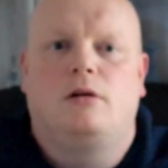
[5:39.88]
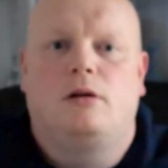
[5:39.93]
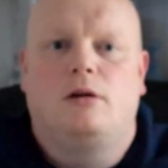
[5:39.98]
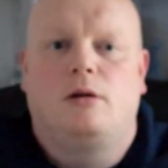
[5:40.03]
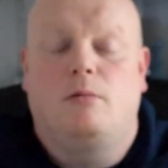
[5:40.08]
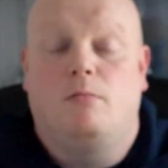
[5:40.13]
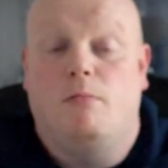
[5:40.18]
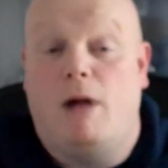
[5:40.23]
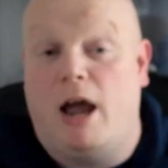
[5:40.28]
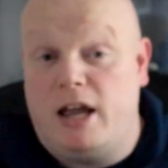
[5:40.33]

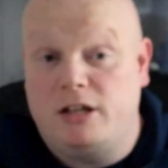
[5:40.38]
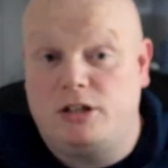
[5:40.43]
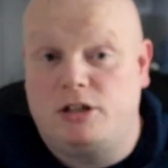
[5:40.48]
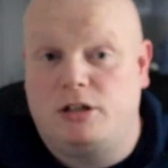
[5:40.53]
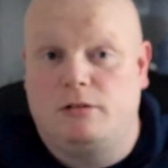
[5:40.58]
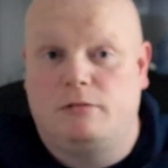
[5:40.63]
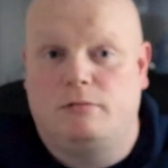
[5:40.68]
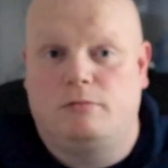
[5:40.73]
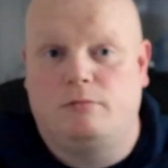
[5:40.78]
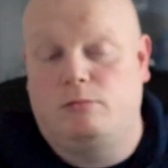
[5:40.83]
March
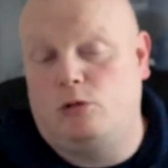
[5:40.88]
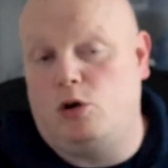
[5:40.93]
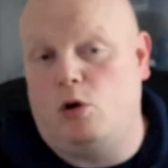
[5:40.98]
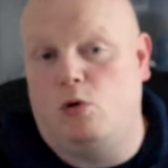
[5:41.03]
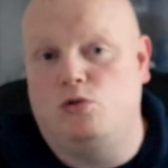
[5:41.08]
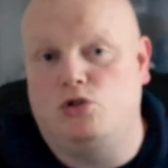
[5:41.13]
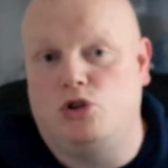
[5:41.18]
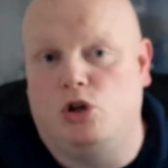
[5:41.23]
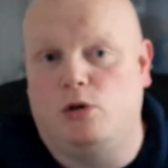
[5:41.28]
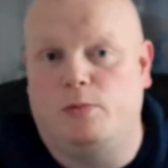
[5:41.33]

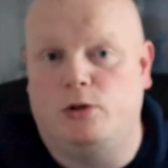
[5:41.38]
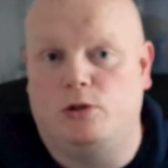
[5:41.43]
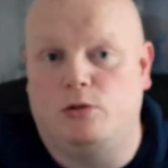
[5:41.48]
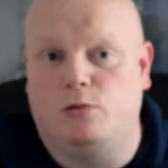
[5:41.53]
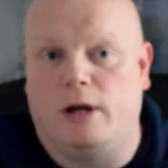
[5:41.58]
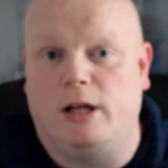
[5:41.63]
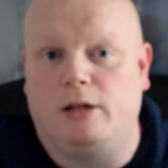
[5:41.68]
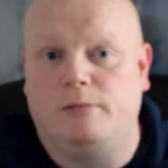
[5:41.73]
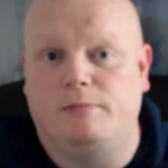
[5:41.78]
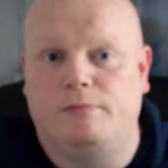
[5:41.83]
goes up as
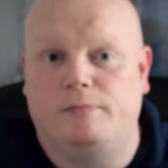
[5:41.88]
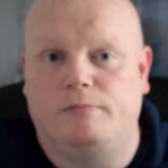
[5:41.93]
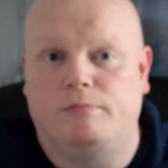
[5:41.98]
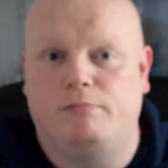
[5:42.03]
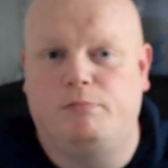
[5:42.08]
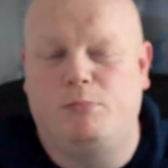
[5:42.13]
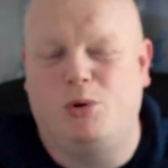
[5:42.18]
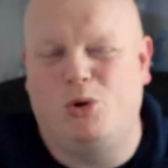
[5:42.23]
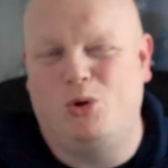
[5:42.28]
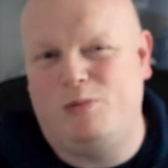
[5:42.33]
well,
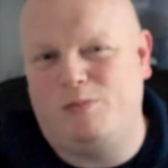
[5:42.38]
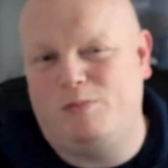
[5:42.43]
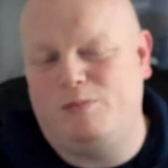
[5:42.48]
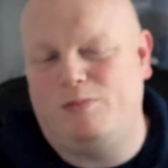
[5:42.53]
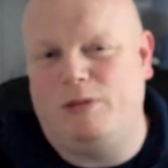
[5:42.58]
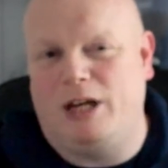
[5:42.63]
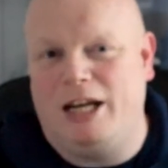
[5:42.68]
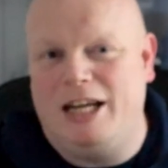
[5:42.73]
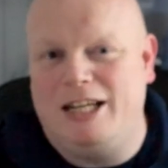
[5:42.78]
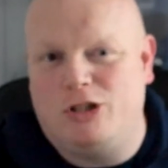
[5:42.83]
but
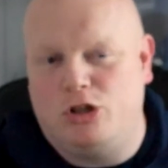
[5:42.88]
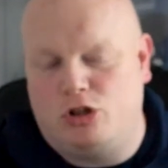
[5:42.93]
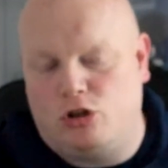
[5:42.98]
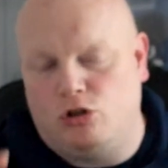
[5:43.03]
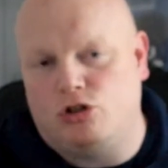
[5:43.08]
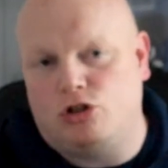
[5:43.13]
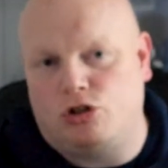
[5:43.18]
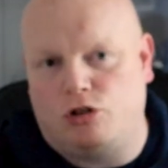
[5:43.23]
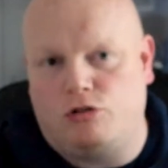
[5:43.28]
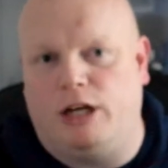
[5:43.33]
Easter
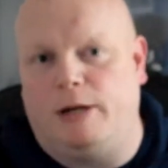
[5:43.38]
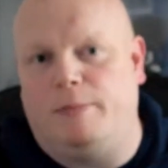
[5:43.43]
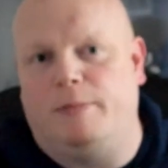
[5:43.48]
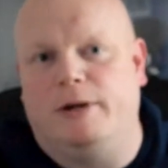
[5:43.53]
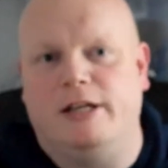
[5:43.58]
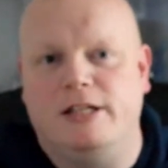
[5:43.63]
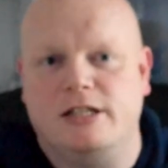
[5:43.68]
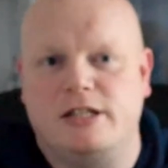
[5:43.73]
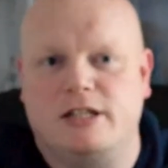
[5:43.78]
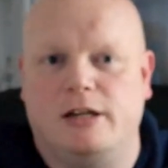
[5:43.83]
does creep
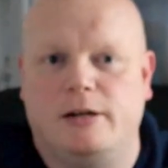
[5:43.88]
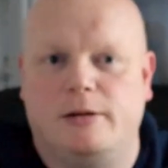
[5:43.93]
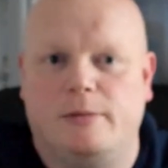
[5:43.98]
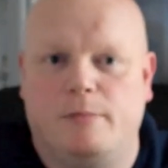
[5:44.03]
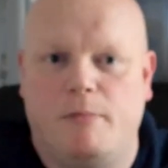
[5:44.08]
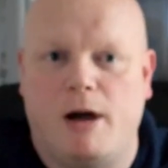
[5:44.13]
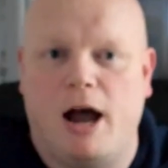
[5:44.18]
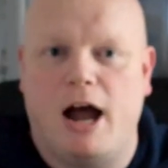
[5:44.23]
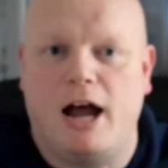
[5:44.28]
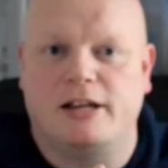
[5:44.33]
into
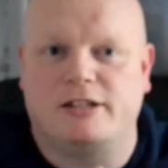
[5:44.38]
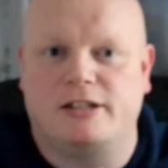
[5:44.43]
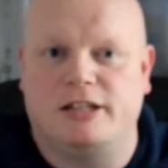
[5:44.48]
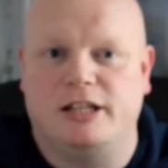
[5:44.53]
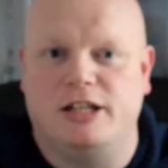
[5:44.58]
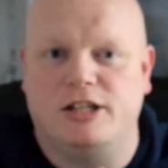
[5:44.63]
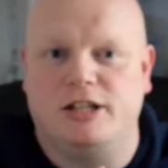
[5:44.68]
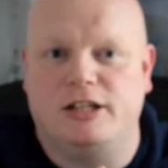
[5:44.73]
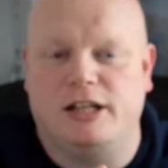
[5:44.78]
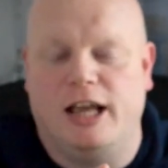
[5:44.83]
March
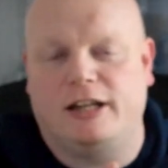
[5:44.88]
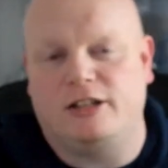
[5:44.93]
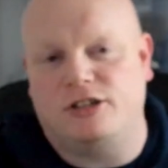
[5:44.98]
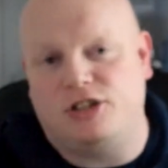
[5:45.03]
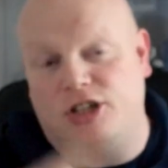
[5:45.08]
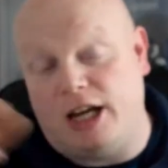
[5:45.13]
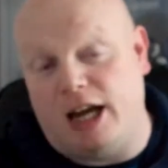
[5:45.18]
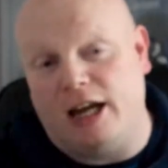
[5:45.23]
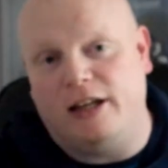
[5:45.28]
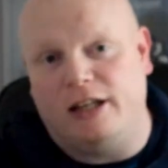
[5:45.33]
next
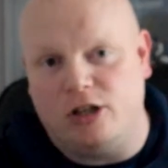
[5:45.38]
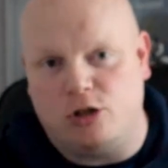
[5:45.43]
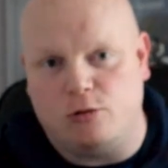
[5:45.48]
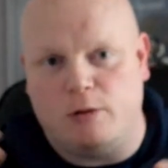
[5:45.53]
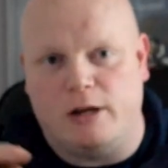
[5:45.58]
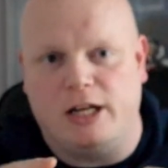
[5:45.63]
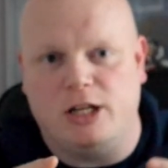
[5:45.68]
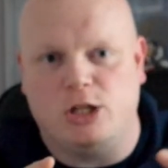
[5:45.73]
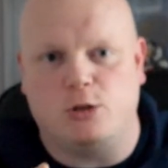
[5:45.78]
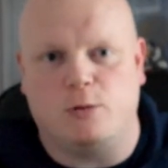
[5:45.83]
year in
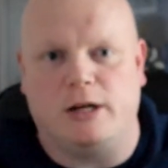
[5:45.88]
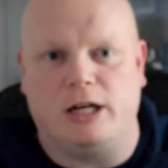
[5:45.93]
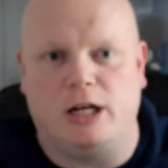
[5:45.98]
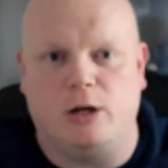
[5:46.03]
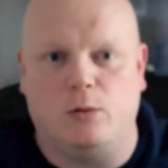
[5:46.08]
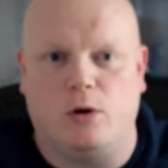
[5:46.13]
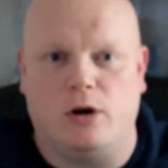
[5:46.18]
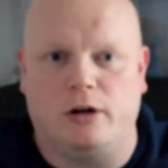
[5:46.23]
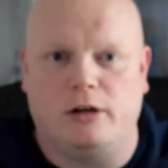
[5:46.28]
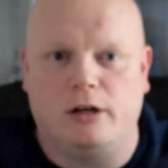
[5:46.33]

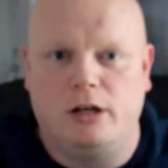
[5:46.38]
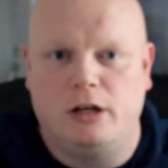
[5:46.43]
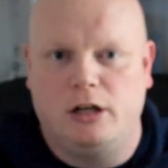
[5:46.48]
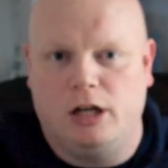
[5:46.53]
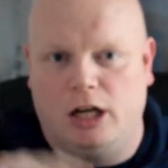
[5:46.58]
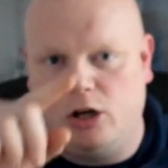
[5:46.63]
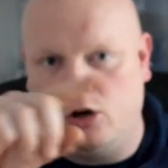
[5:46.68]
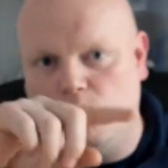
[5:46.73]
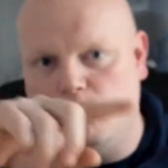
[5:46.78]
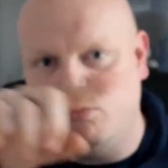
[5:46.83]
2021.
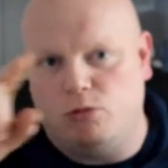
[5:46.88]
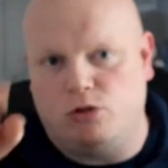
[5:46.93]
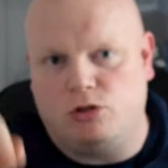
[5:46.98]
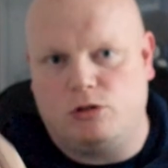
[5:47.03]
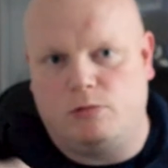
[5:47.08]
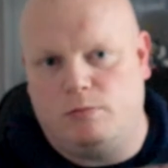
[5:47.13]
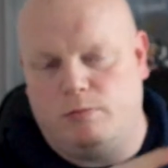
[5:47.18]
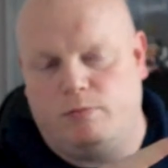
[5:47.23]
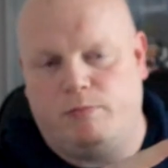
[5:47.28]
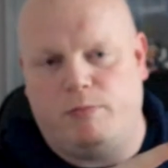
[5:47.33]
It comes
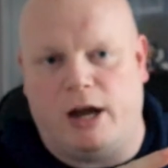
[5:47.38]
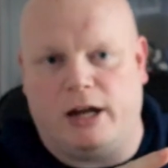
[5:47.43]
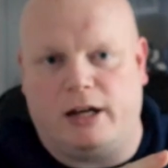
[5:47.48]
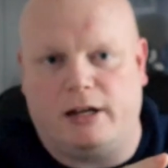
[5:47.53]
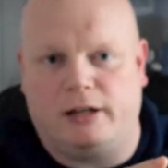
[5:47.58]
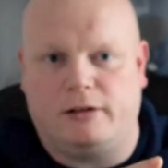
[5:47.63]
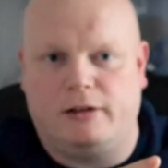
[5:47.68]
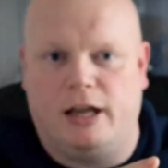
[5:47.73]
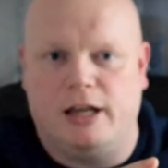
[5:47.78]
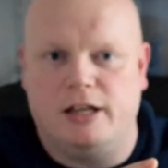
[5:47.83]
back
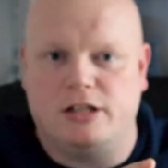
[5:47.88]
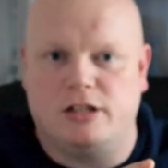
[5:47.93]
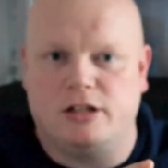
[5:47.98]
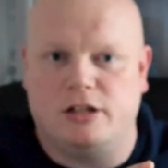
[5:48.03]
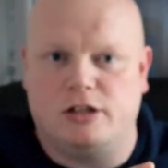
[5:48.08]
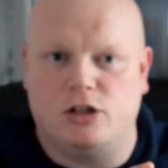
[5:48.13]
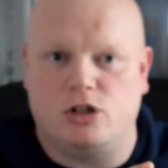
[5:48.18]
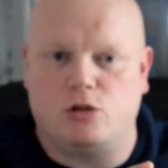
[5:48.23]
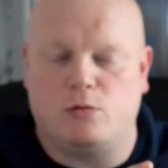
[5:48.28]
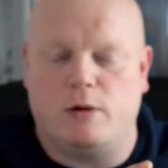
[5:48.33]
into the
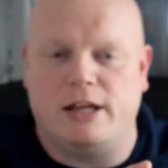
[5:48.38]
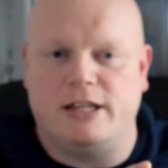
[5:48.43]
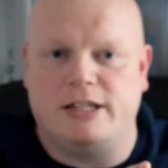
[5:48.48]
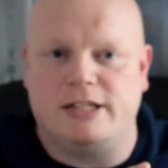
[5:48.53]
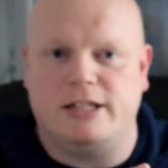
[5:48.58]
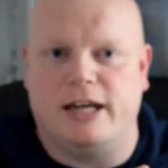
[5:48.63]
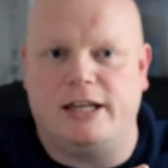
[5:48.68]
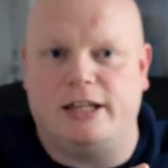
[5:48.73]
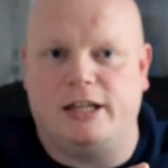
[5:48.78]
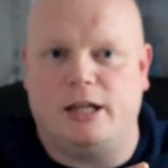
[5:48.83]

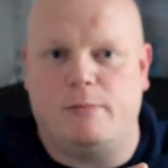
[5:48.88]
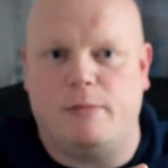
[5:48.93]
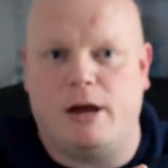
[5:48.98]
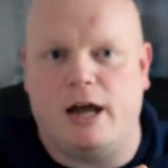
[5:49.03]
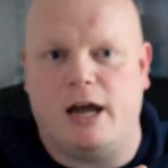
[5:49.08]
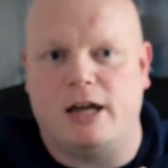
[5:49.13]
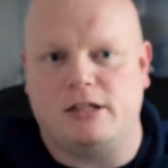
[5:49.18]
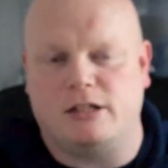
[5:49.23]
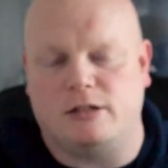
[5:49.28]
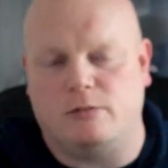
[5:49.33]
28th of
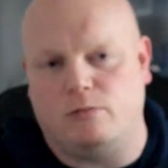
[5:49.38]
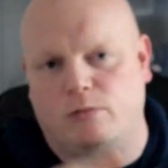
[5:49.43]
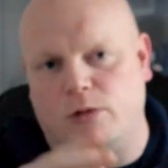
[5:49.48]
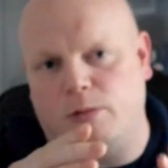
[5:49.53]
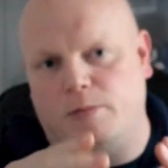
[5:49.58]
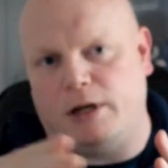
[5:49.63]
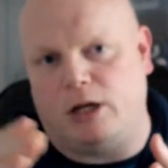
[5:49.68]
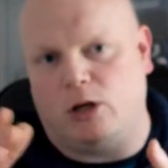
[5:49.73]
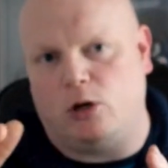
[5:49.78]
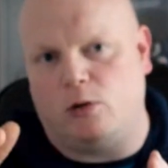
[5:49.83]
March and we
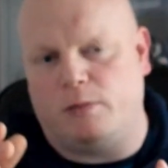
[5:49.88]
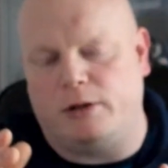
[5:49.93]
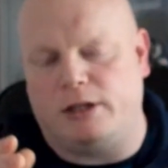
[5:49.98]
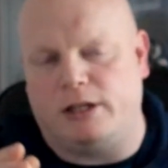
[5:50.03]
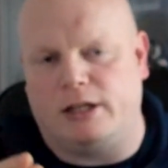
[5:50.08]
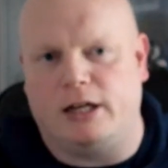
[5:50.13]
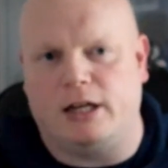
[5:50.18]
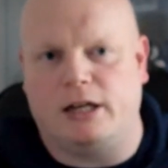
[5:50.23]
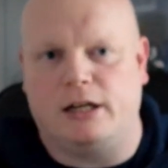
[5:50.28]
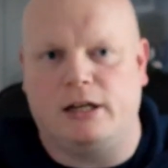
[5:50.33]
pick it up at
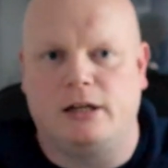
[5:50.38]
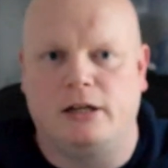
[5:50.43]
there.